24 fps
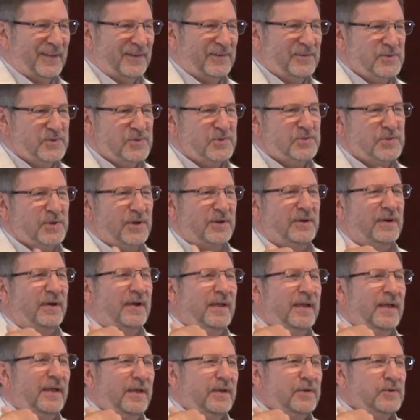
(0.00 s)
so
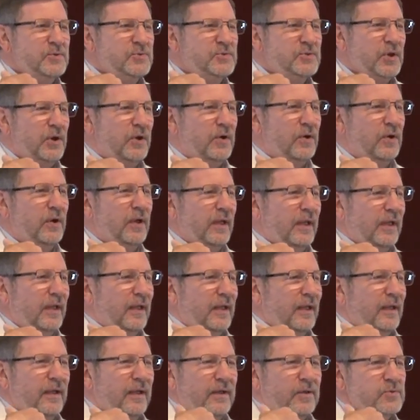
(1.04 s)

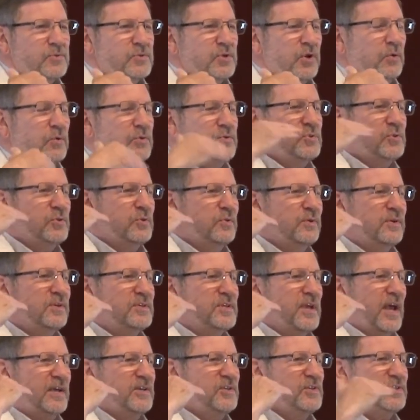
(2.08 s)
as soon
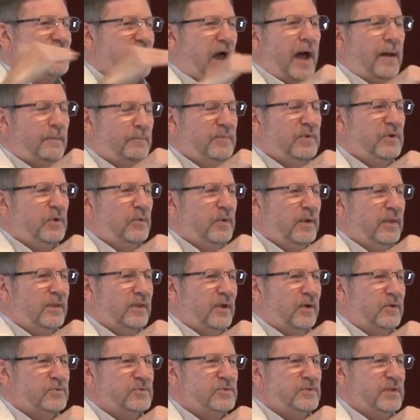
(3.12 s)
as I stopped doing
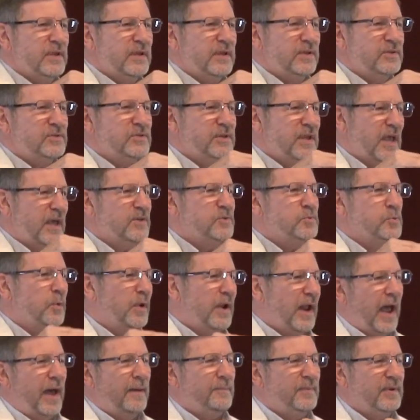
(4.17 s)
those things, guess what
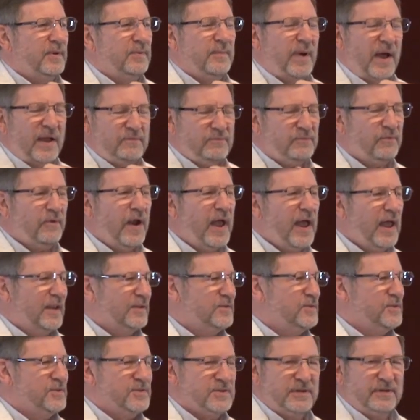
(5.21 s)
happened to my
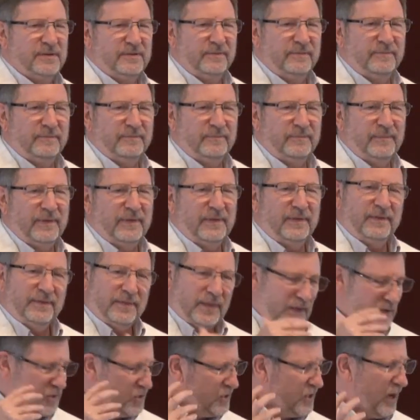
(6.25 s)
friends?
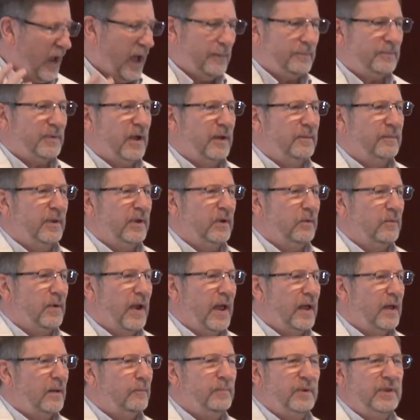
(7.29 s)
They stopped coming
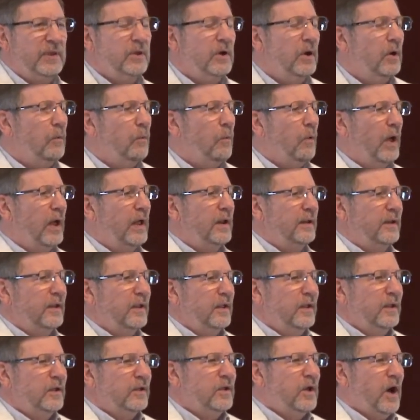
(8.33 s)
around. But you know what?
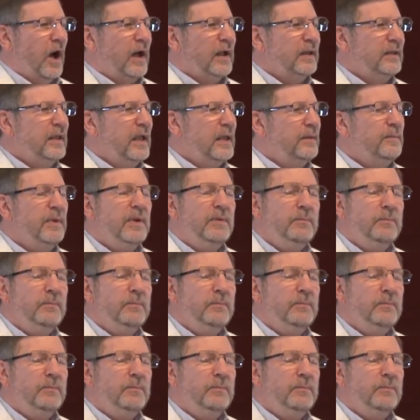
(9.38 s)
God gave me